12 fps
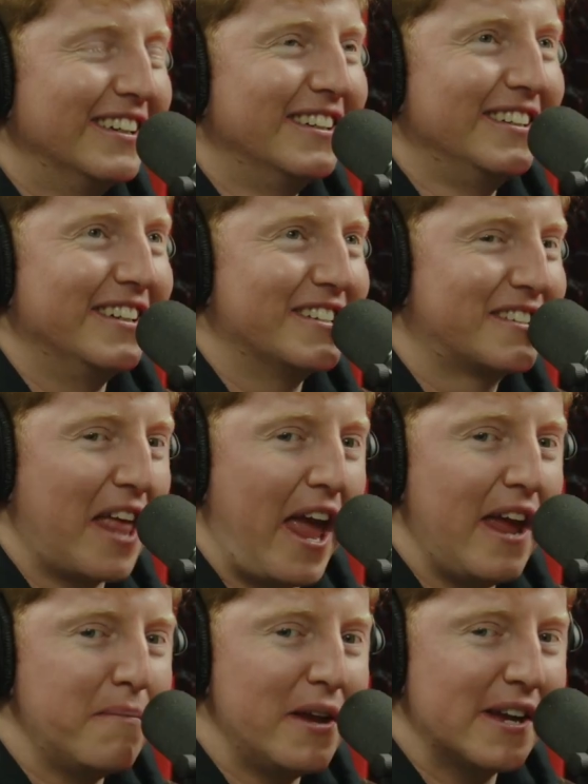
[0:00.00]
Yeah, just
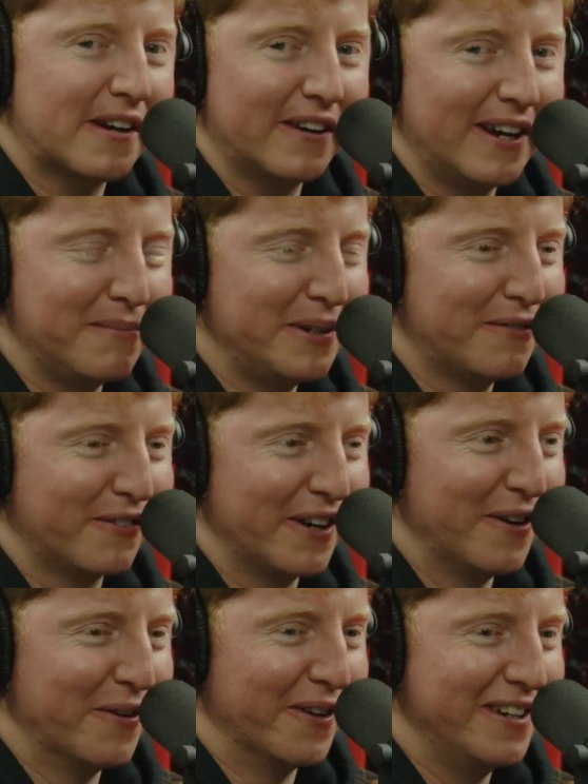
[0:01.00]
haymaker at me for
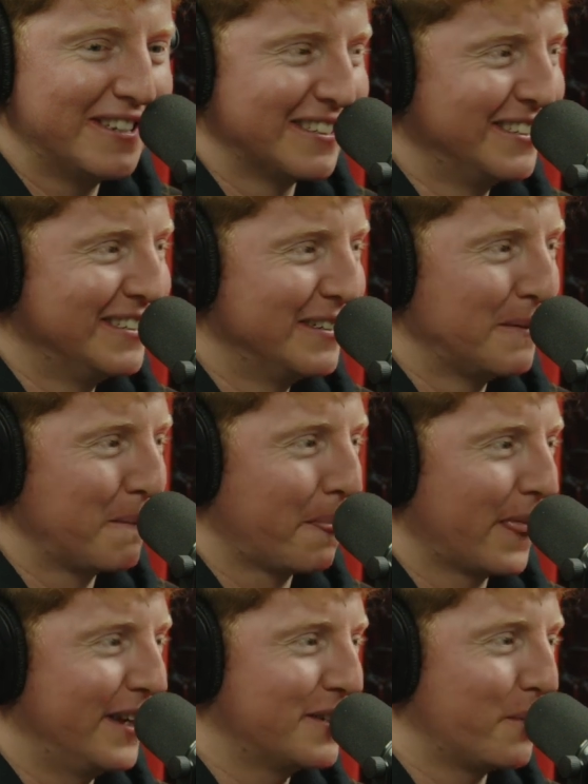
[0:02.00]
no reason.
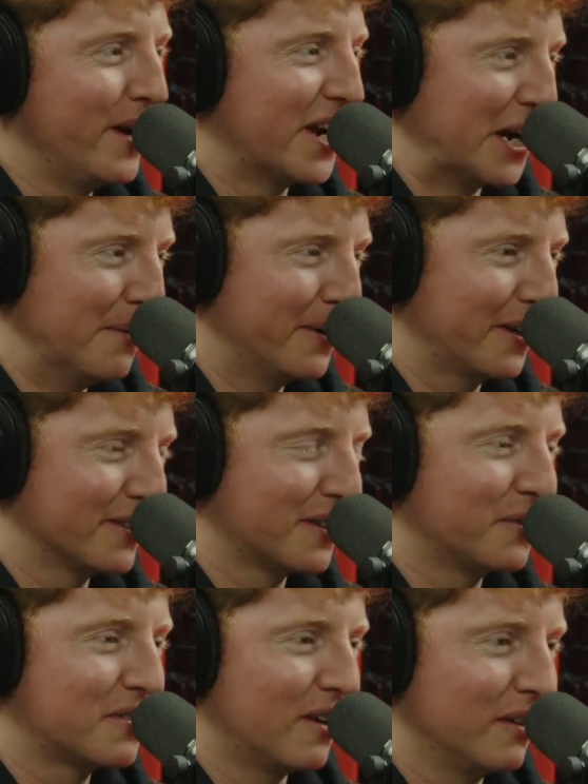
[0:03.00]
I just wake up. My girl's like,
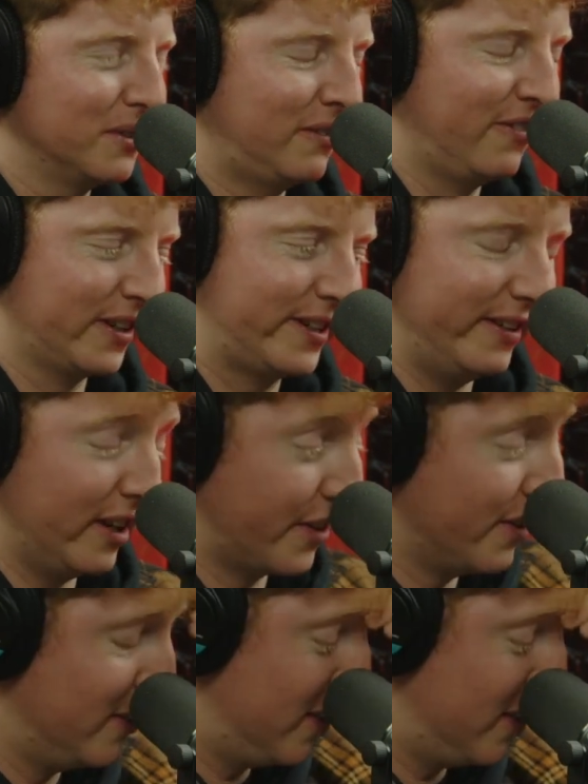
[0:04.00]
"What's wrong?" I'm like, "Fucking nothing."